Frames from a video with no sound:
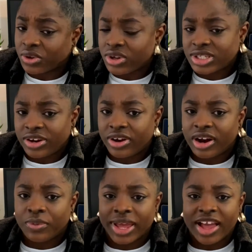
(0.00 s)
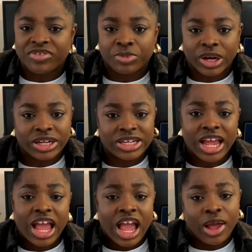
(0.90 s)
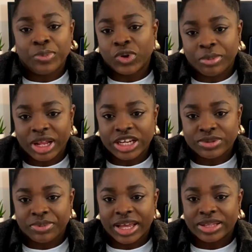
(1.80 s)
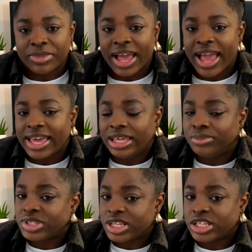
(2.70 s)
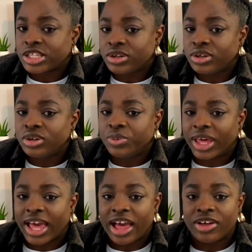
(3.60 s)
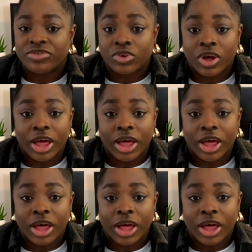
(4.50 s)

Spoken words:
Coursera. We have brand and product management by IE Business School. We have